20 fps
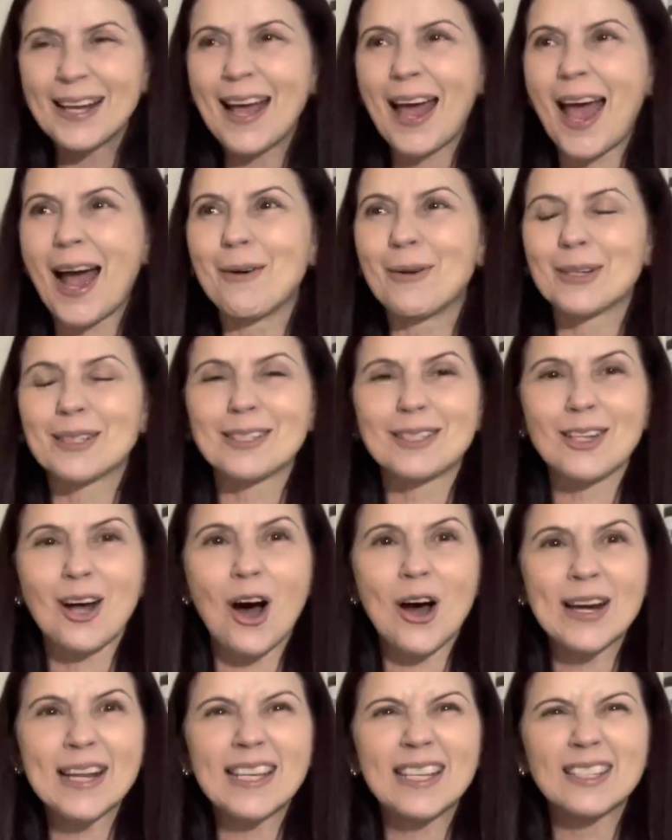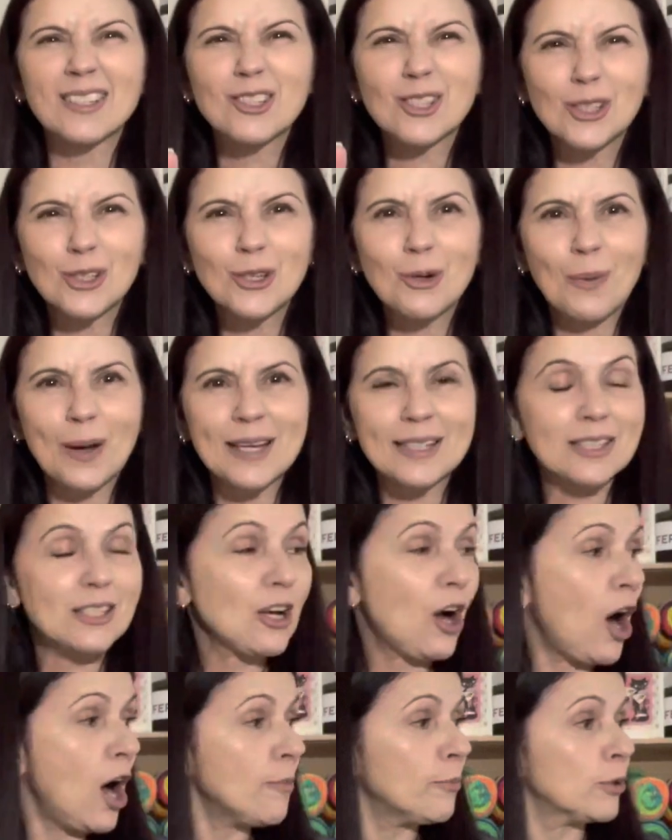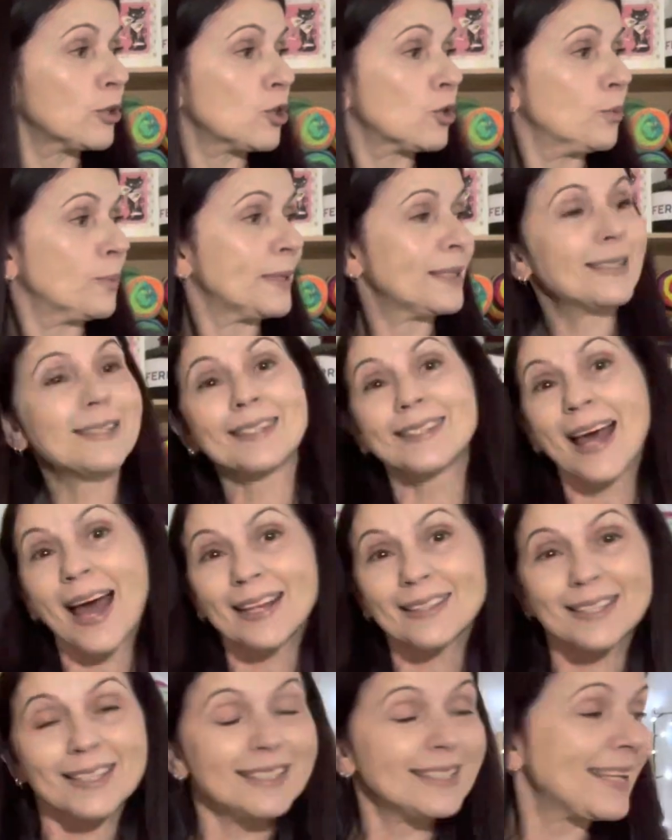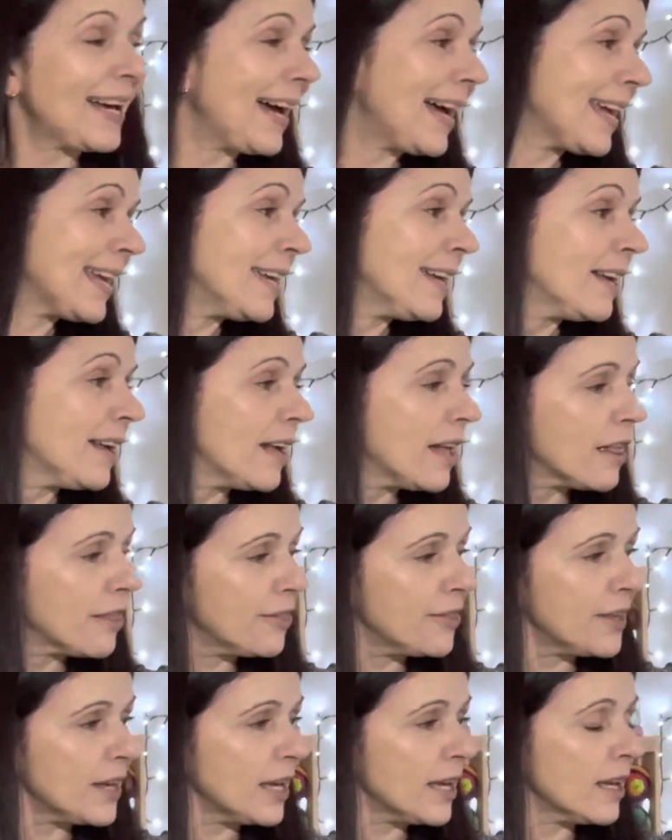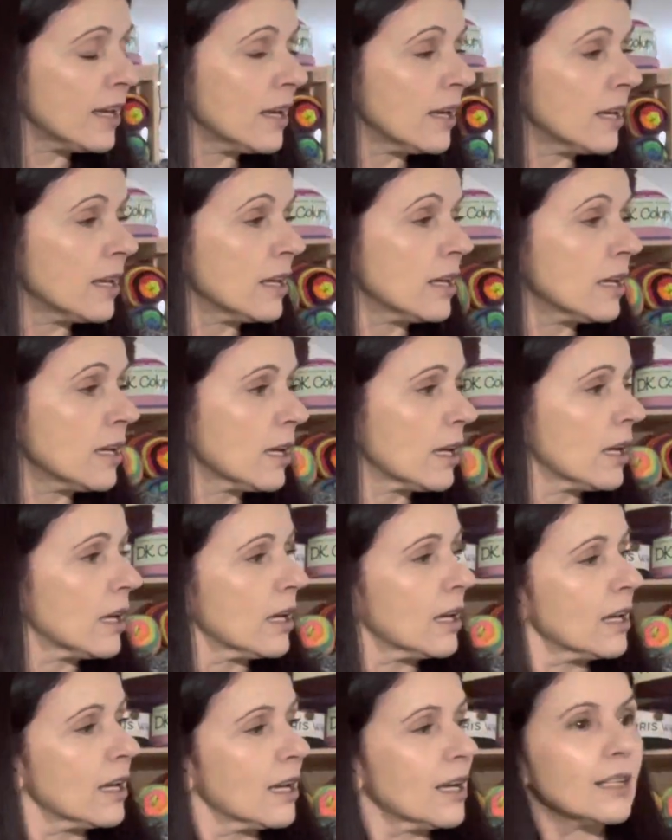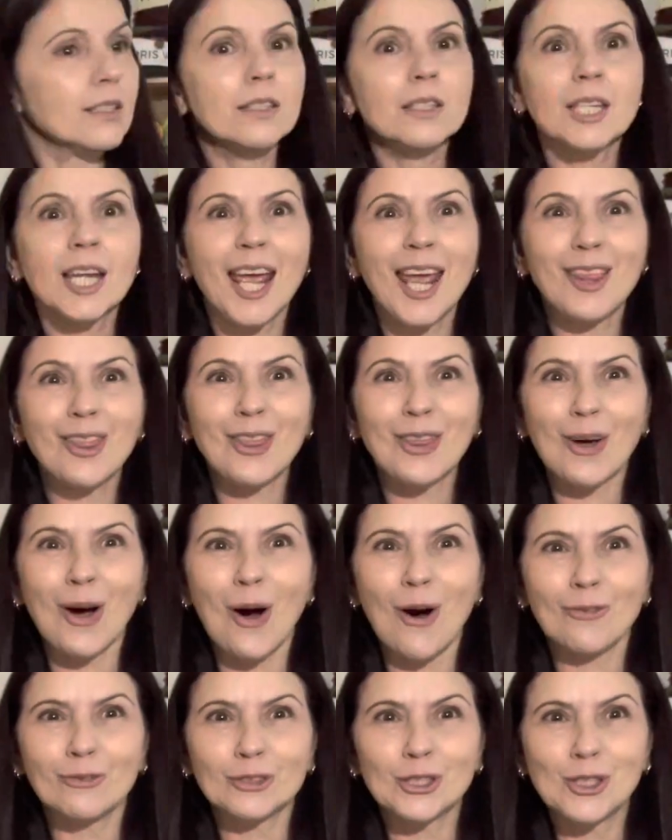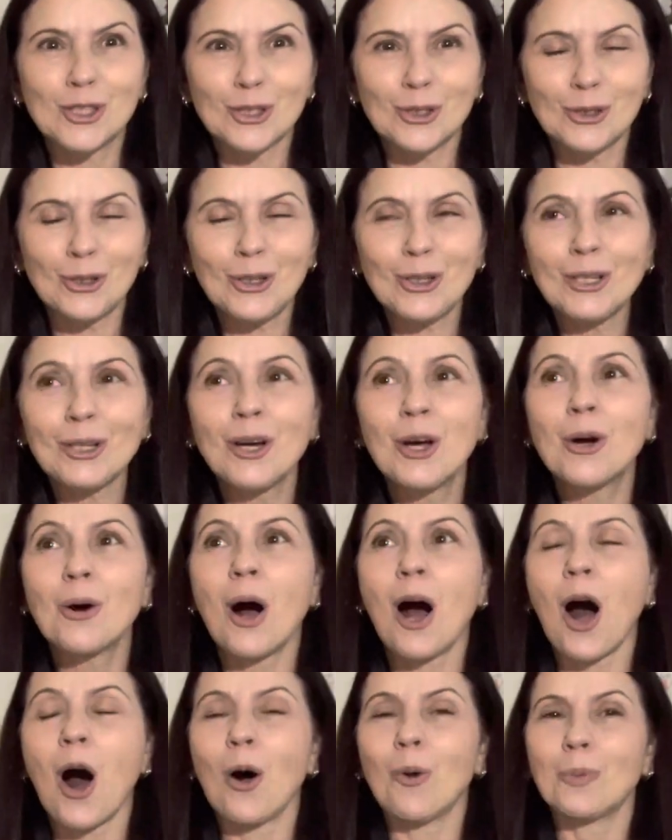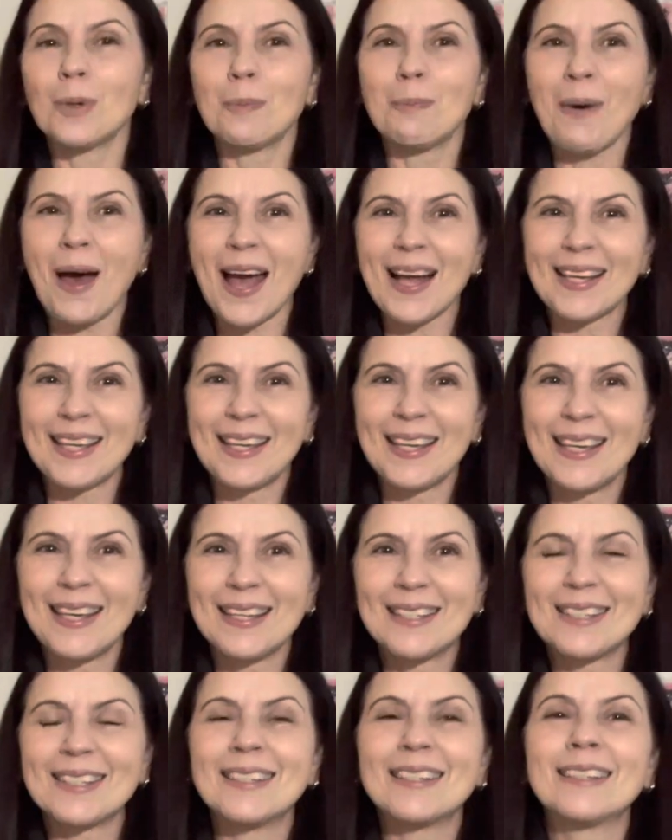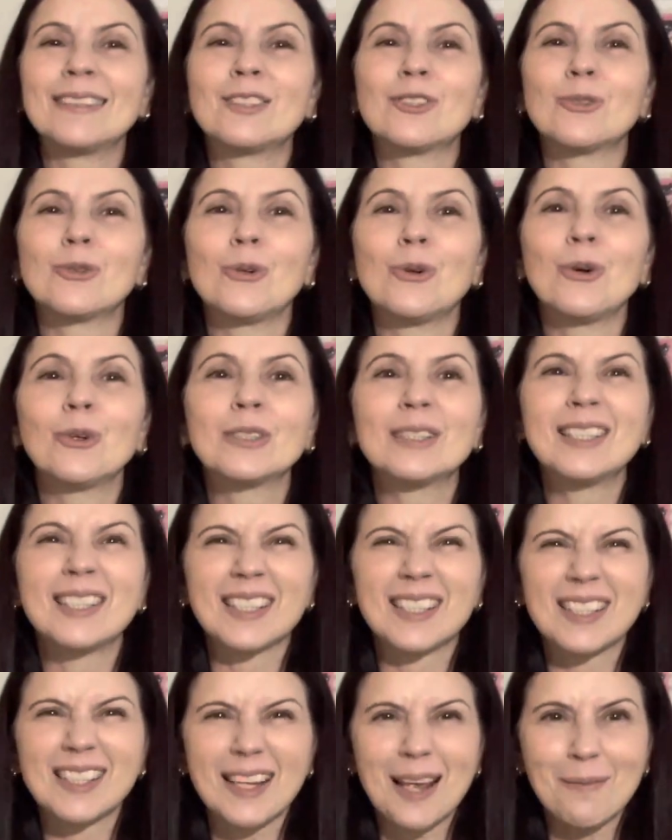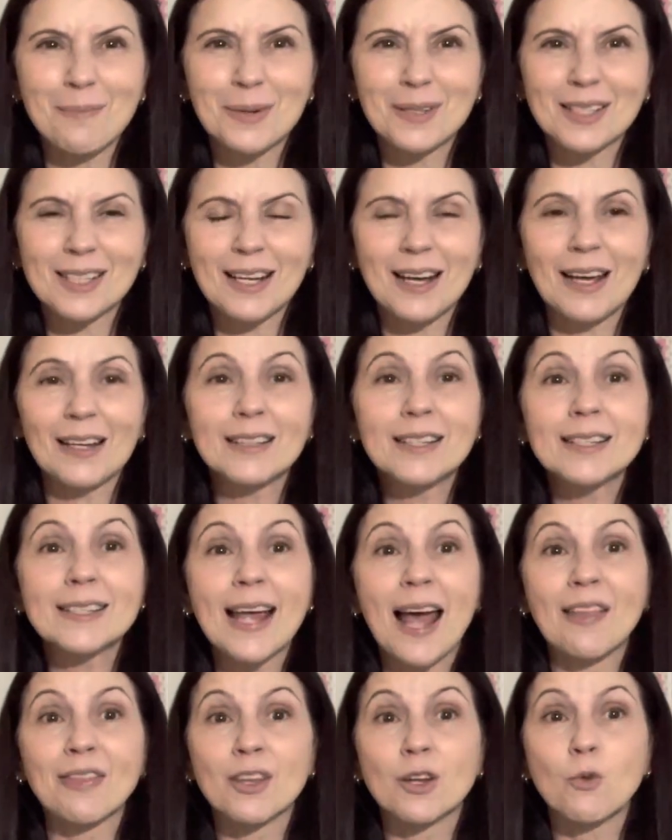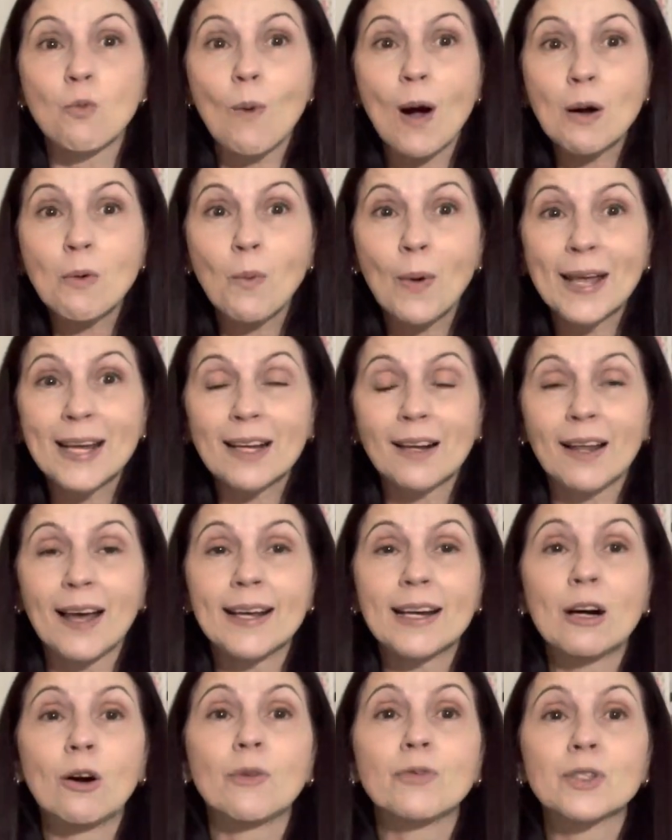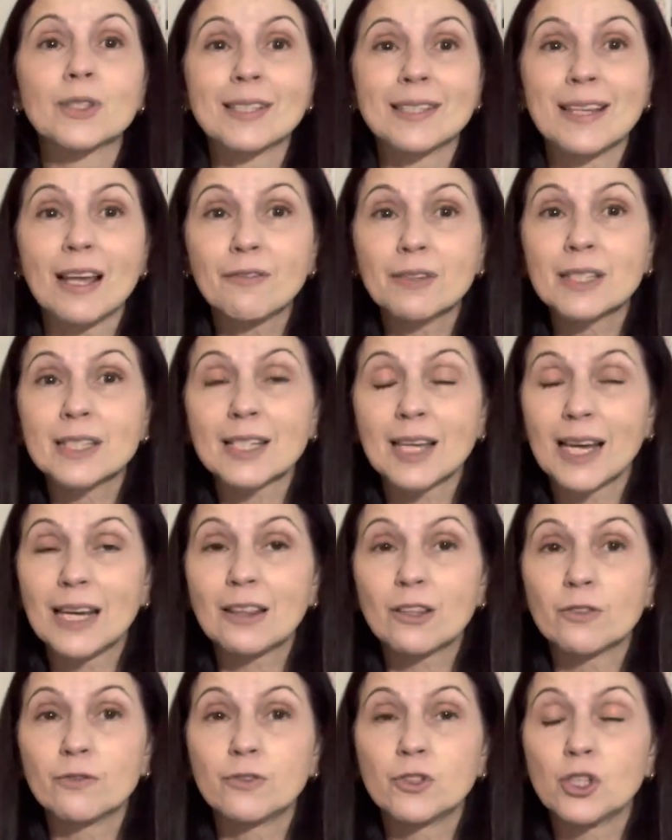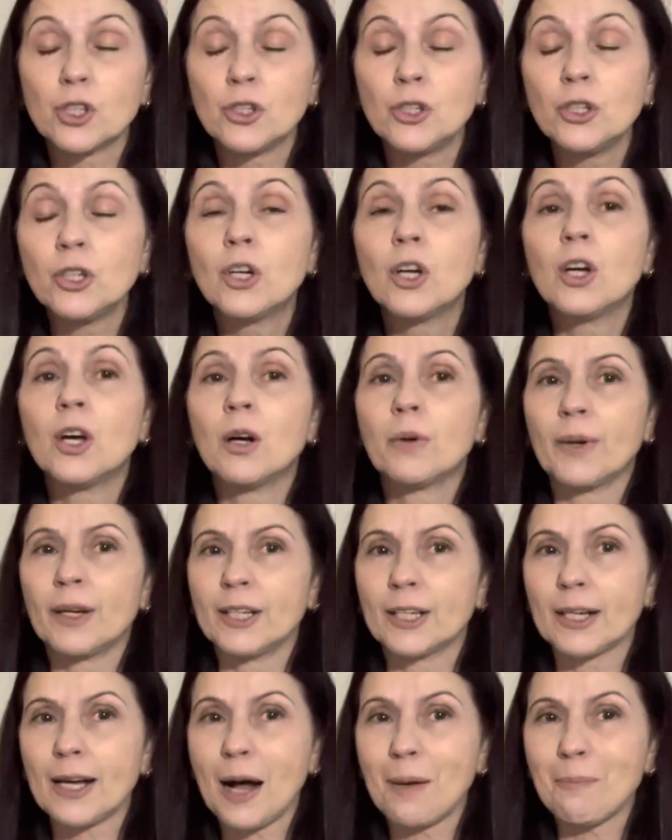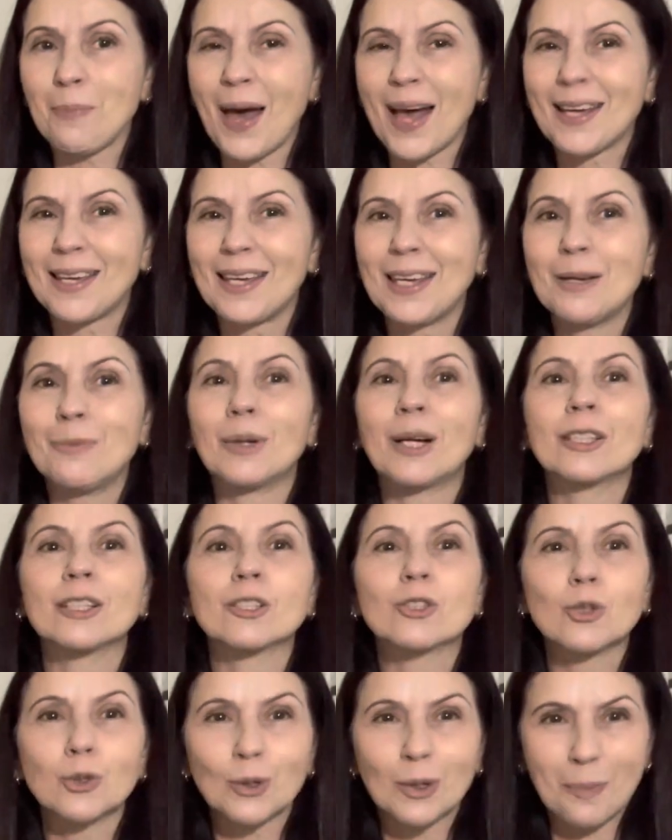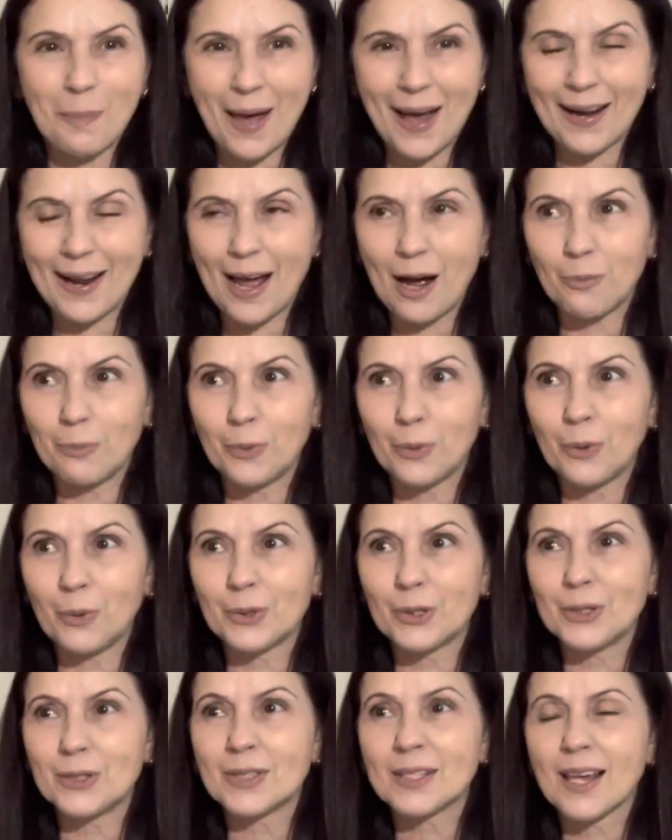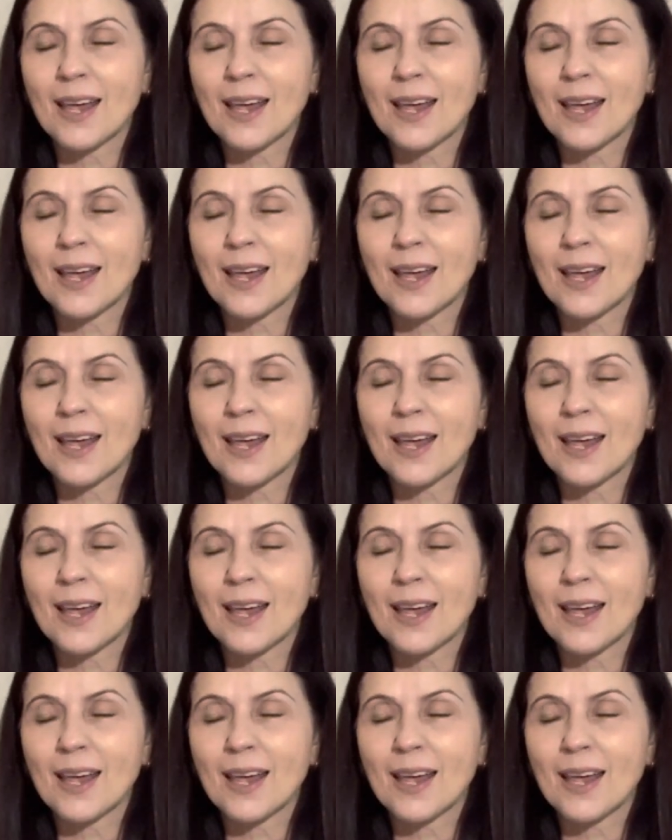How exciting. In 2 weeks time, which will be Saturday the 10th of June, I'll be back here to draw December's colours, and then 1 week later on the 17th of June, we're going to come back here, we're going to talk about our borders,